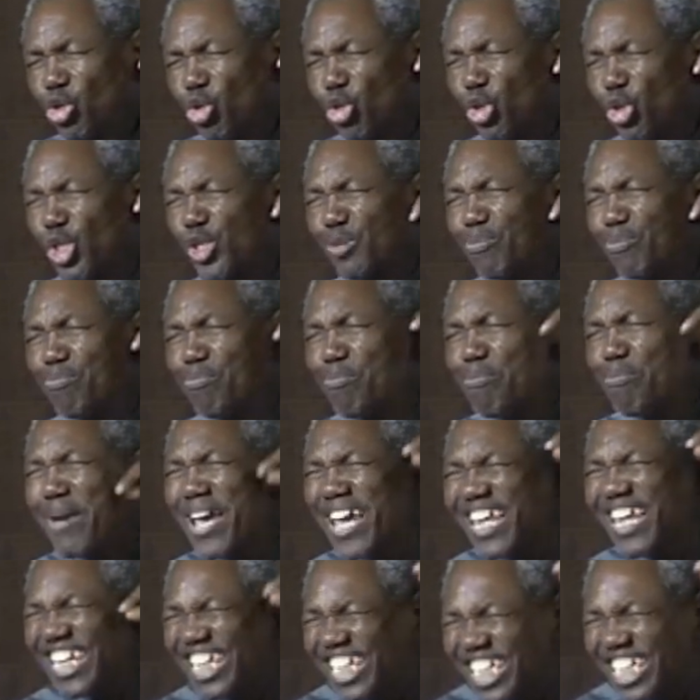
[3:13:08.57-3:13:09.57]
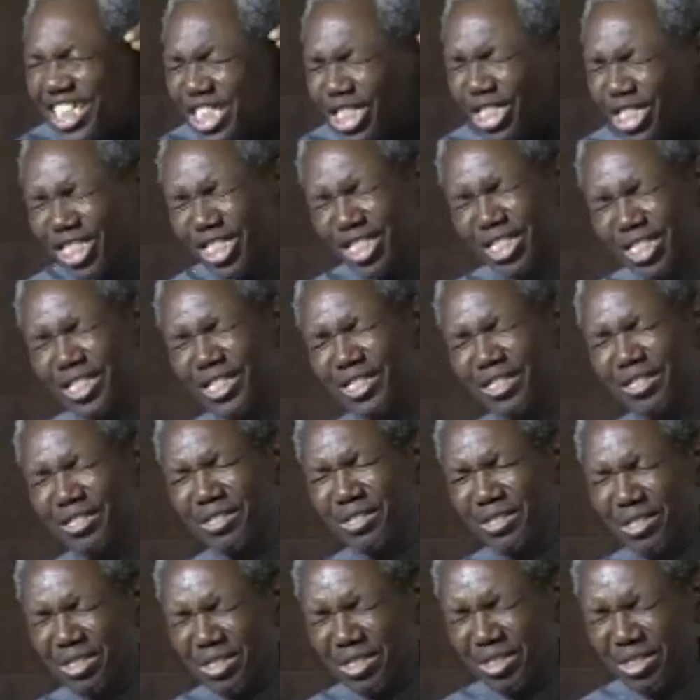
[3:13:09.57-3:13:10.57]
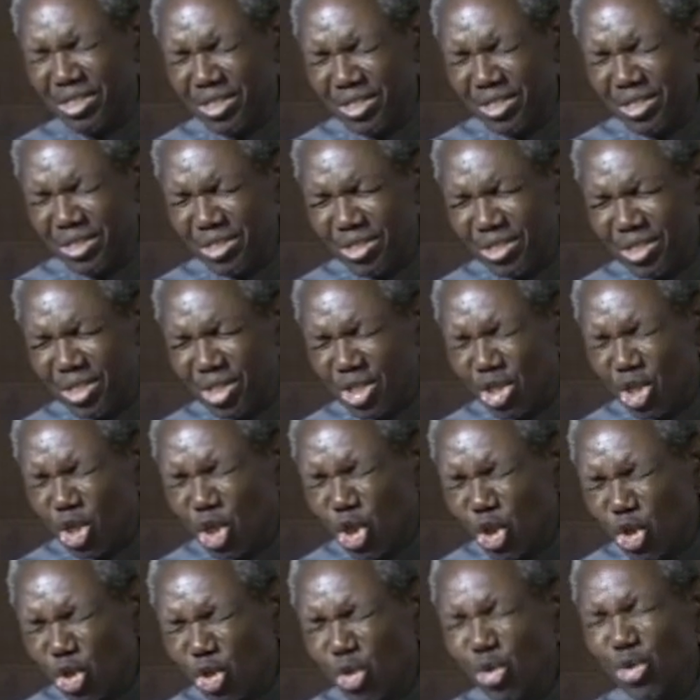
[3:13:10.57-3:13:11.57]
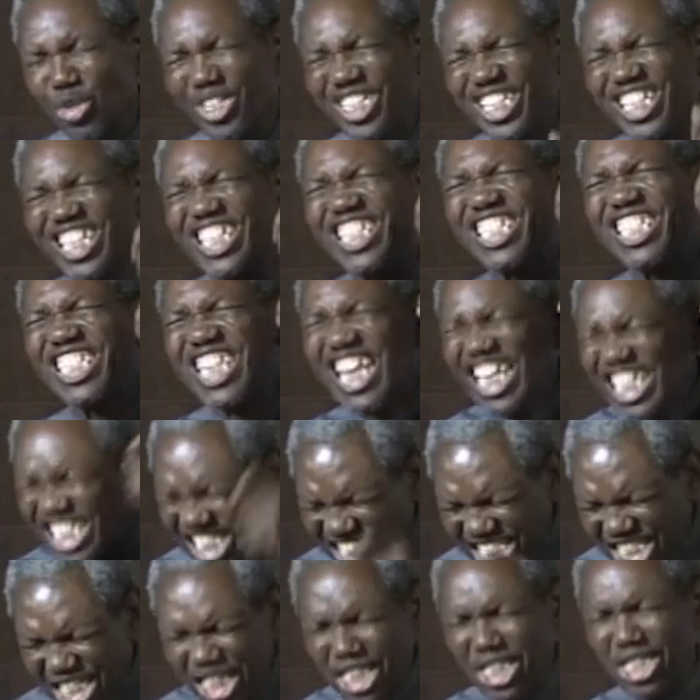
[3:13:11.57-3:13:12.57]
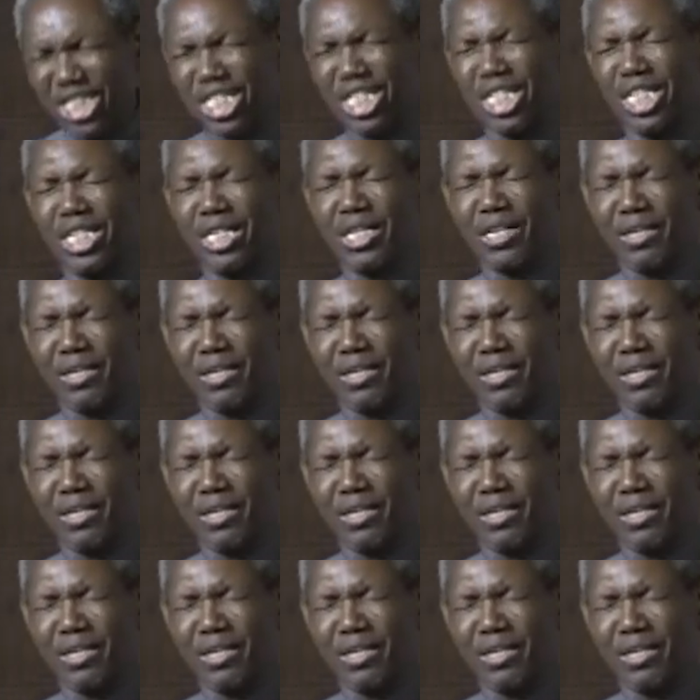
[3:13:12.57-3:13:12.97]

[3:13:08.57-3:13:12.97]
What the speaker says: smell it, you detest it.